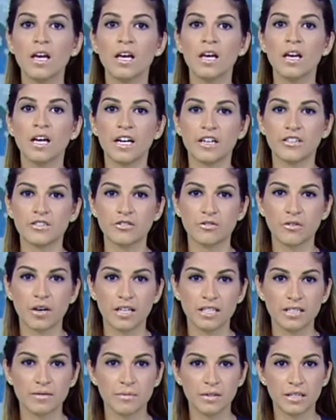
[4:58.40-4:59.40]

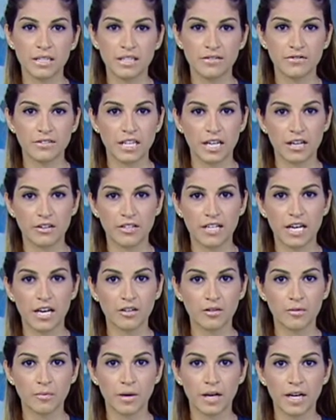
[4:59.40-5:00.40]
Airstrikes believed carried
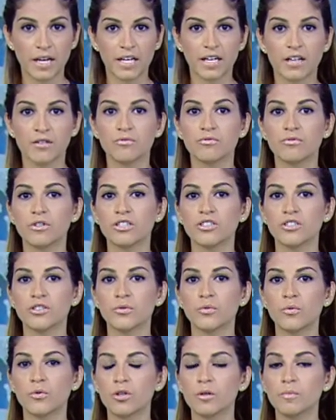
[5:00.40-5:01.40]
out by
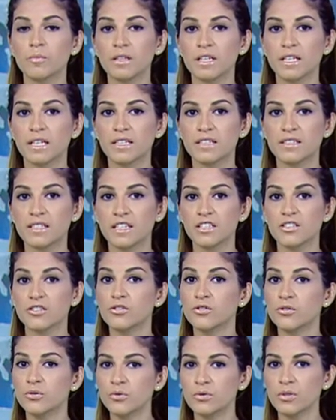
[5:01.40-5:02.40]
Russian warplanes hit
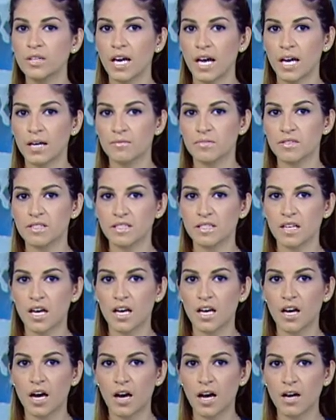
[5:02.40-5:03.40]
two camps
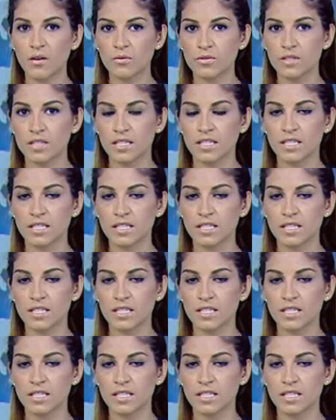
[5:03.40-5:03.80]
housing